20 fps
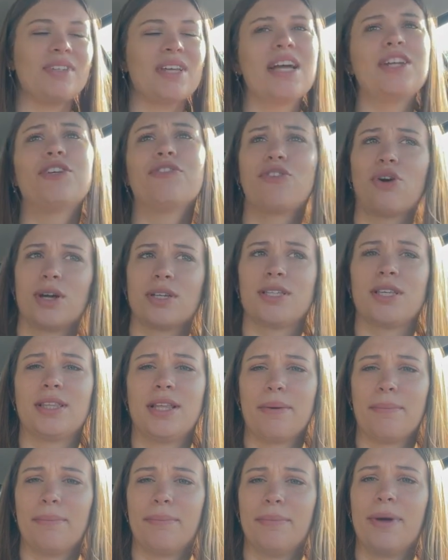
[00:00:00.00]
I defrosted
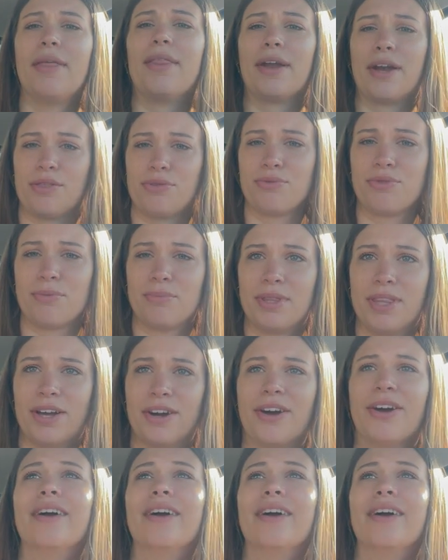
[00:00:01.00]
them and then I threw them in there.